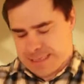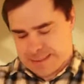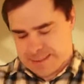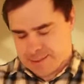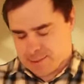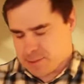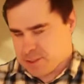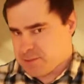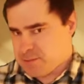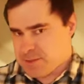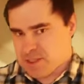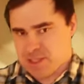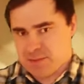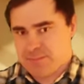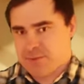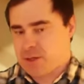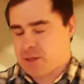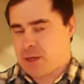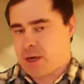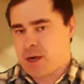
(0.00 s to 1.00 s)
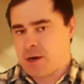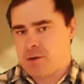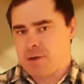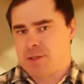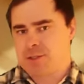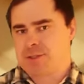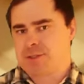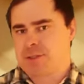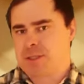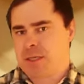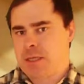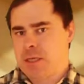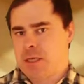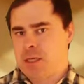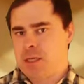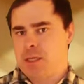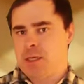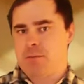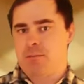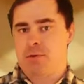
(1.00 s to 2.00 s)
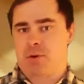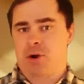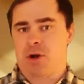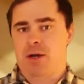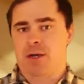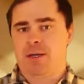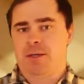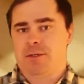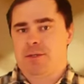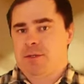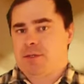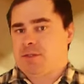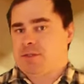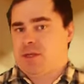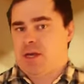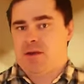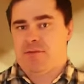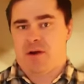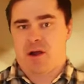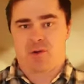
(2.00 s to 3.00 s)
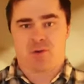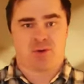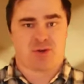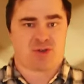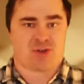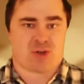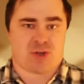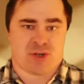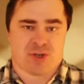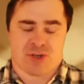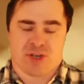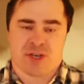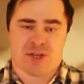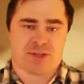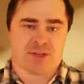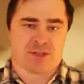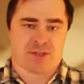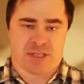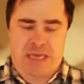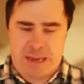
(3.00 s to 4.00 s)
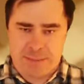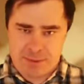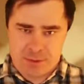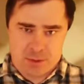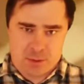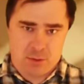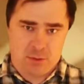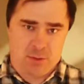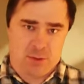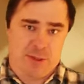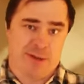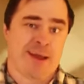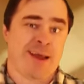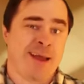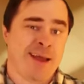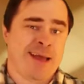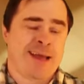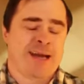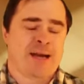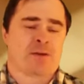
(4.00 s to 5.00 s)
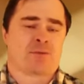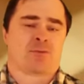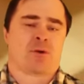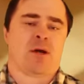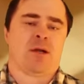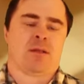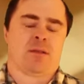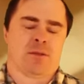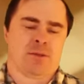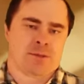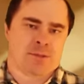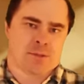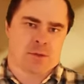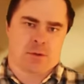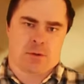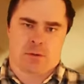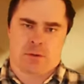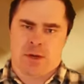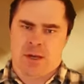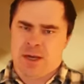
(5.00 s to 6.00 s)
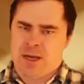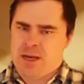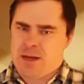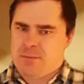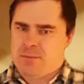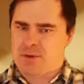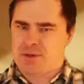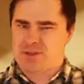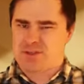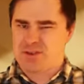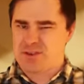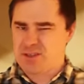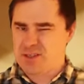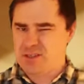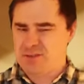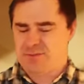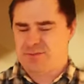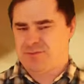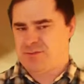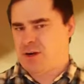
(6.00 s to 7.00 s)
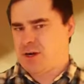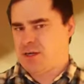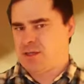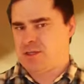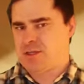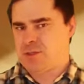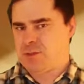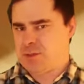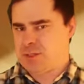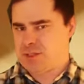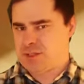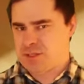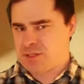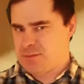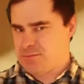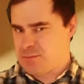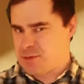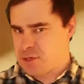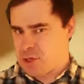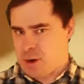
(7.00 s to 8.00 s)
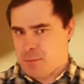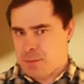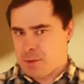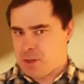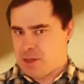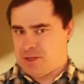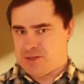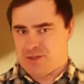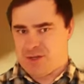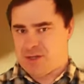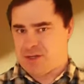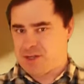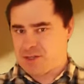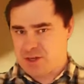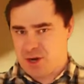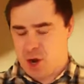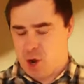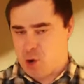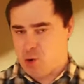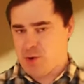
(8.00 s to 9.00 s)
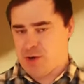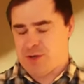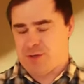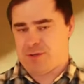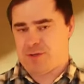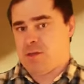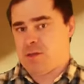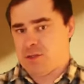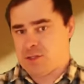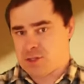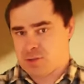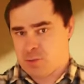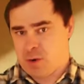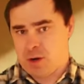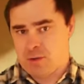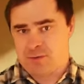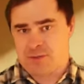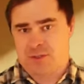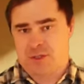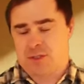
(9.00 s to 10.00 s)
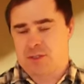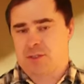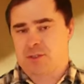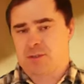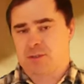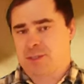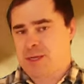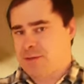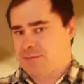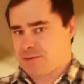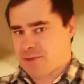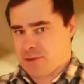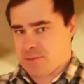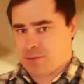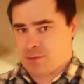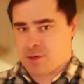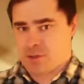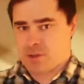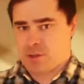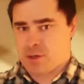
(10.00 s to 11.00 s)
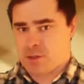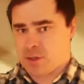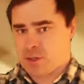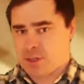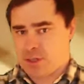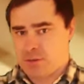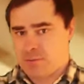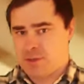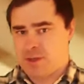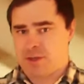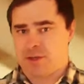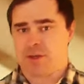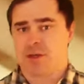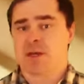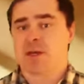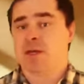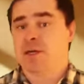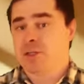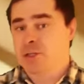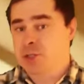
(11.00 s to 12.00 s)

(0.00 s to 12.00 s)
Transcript: it's not specifically Irish. Brian does have Irish connotations, absolutely, and rightly so, but it's not confined to it. It doesn't monopolize it, it doesn't own it. In the 12th century, after the Breton had come in